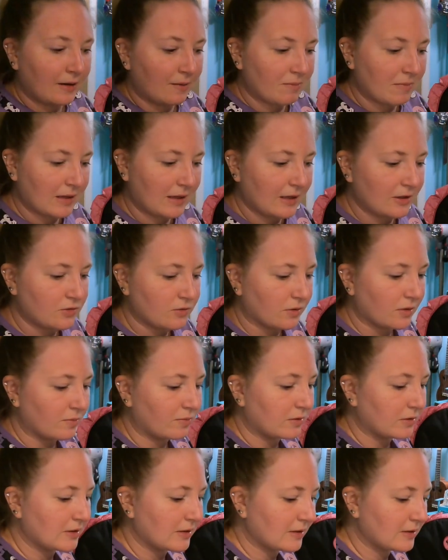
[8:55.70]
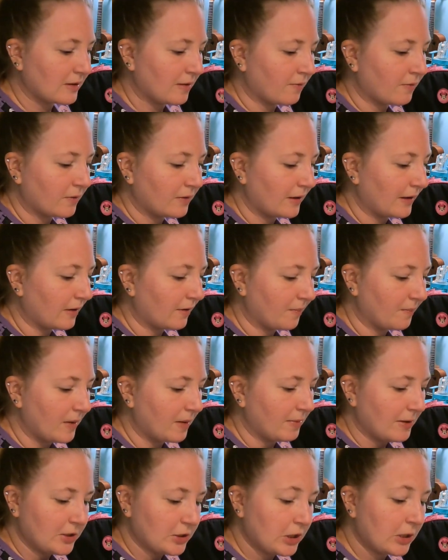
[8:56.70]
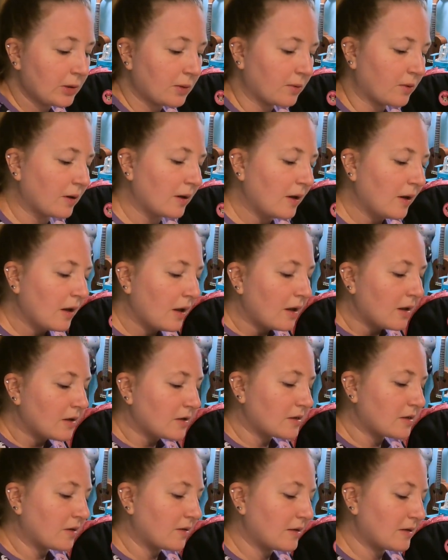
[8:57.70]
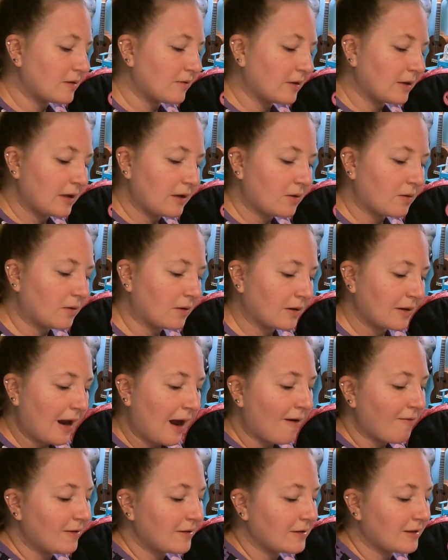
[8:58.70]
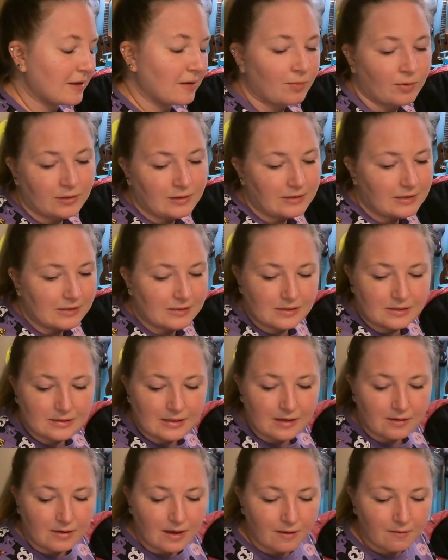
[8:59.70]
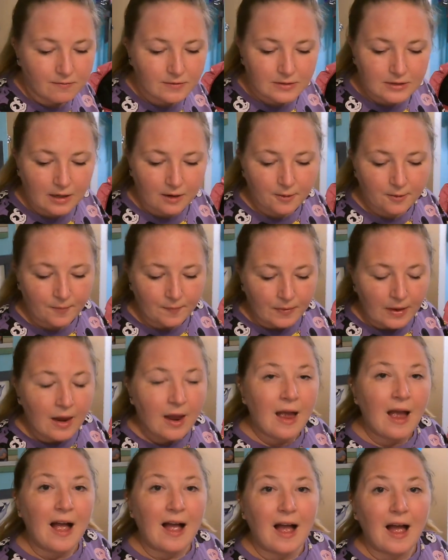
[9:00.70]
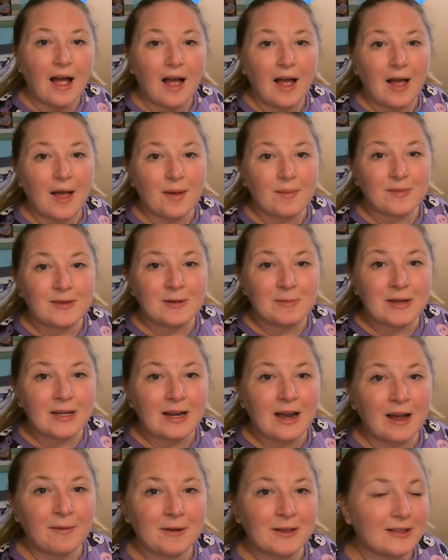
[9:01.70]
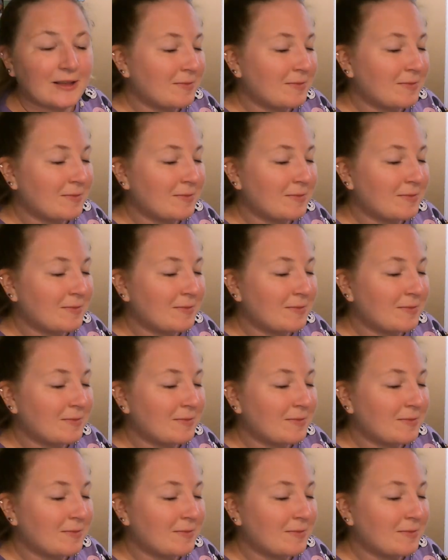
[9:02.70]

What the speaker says: Mickey Doorables except for like maybe 2. So it's really cool. And obviously the princesses I love. So leave me a comment.